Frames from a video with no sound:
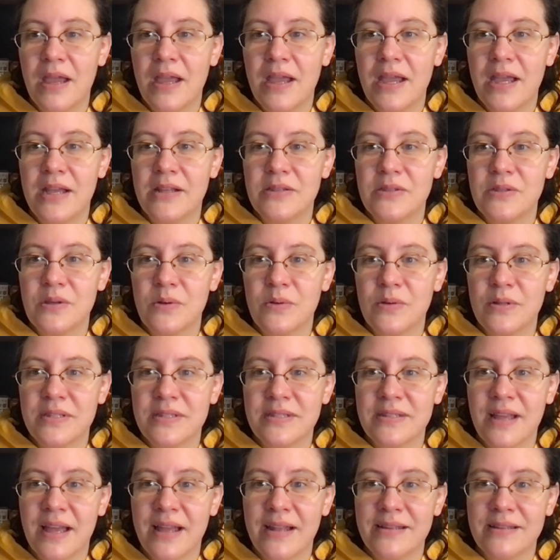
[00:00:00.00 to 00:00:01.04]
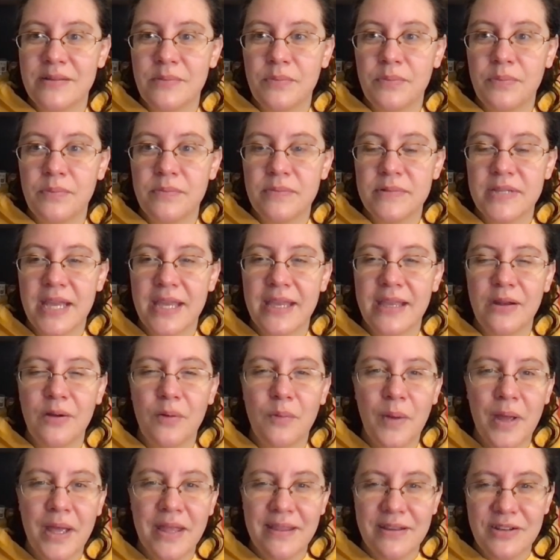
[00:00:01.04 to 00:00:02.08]
And so it's not taking
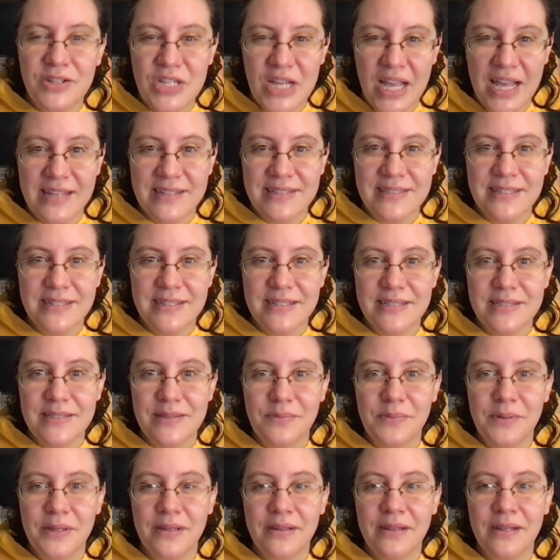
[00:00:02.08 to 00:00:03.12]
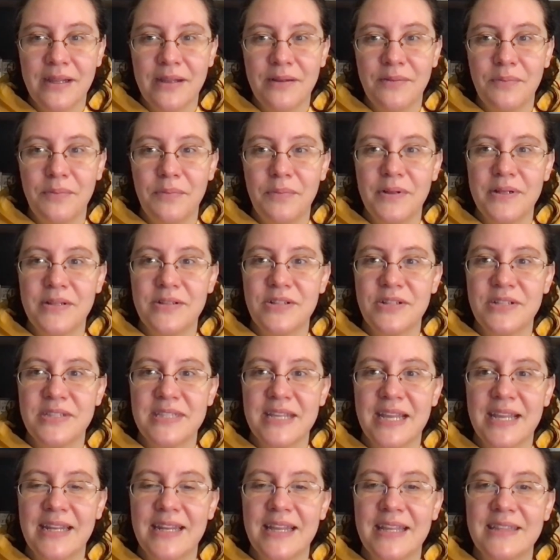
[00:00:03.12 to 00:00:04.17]
away that she has the disability, but just
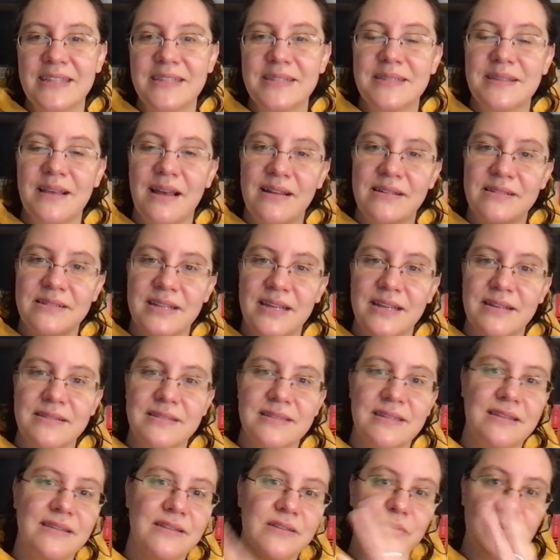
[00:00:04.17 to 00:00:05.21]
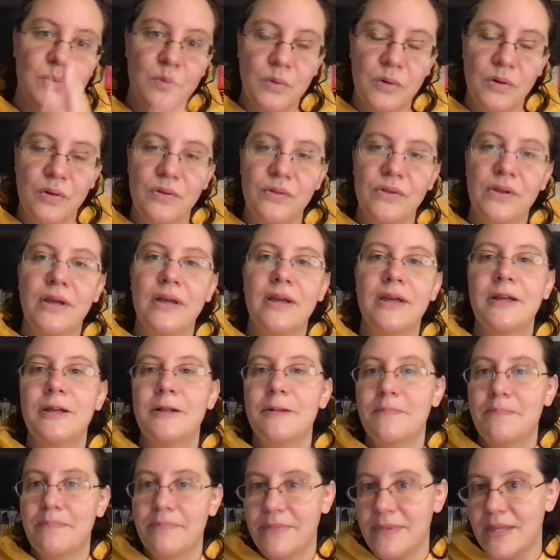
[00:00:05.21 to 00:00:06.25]
saying in this context, in this world,
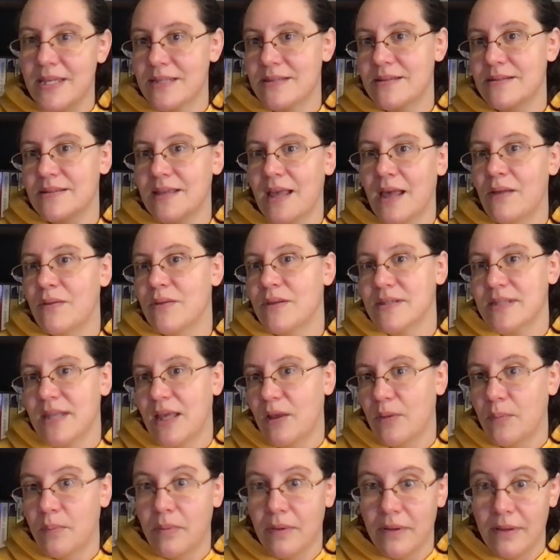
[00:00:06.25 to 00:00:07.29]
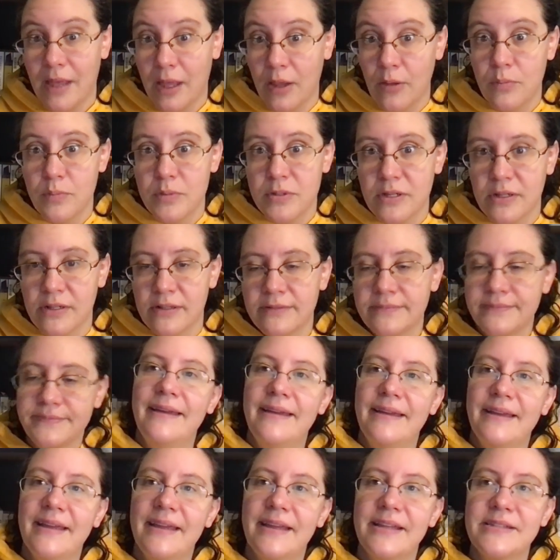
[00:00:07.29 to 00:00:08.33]
this is how this help helps her.
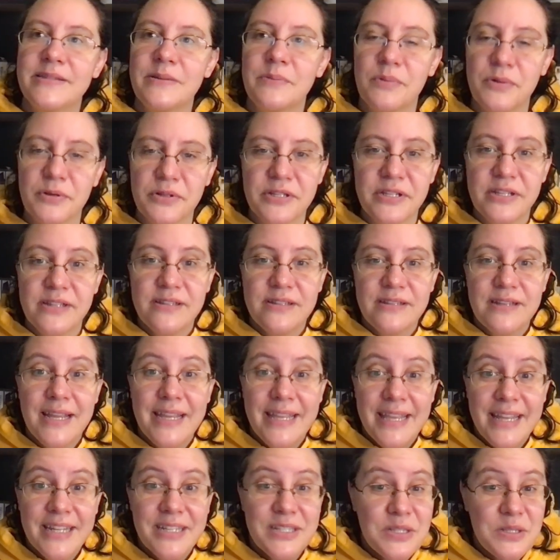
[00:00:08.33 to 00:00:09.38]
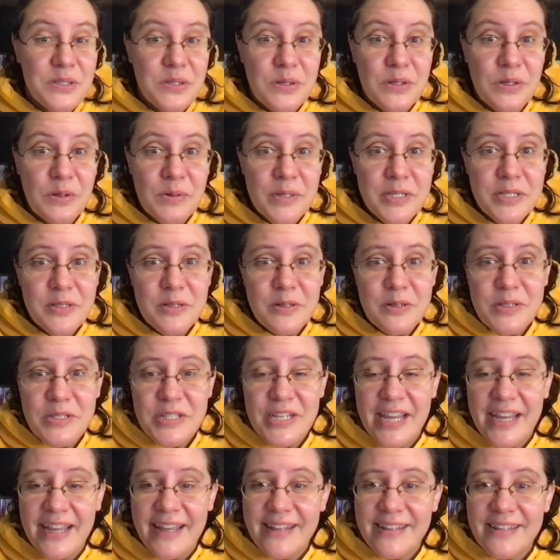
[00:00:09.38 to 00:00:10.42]
It's important again to do your research
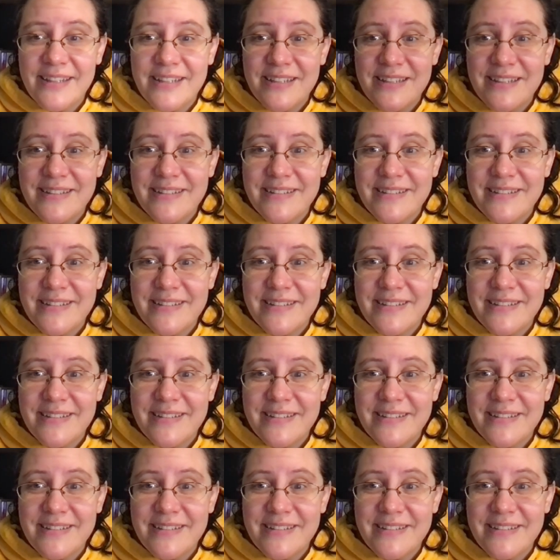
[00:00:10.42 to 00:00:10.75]
and